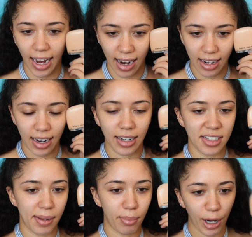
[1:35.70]
and it
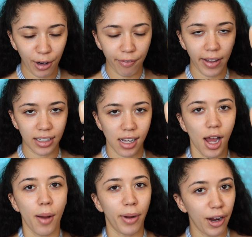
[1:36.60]
is a
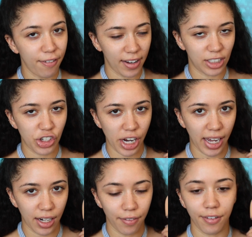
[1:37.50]
perfect
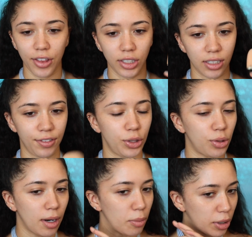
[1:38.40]
shade for those of you
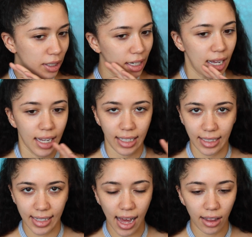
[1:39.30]
who are more
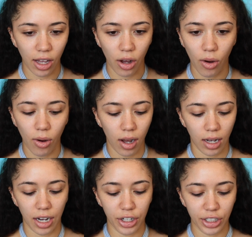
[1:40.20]
yellow
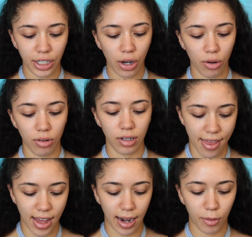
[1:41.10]
undertone.
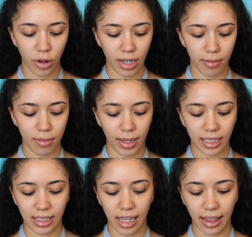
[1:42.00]
And then I'm going to be
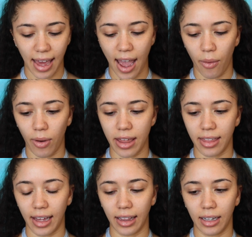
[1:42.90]
mixing that with
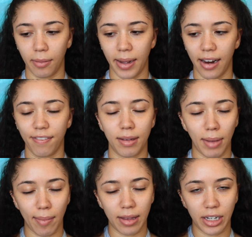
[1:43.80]
a little bit of the
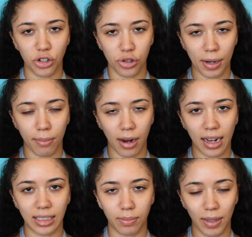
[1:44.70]
Maybelline Dream
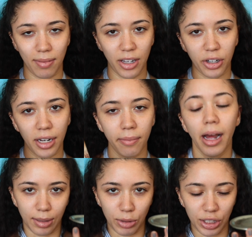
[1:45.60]
Bronze BB
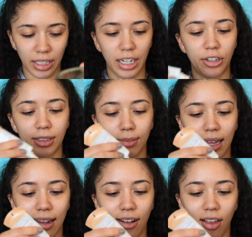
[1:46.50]
cream. So I'm just going to use
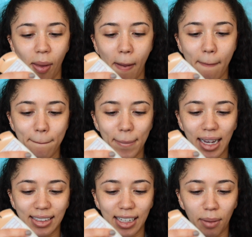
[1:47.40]
my little
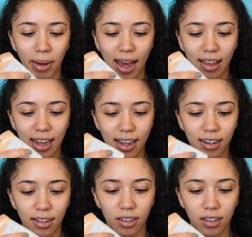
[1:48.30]
mixing palette.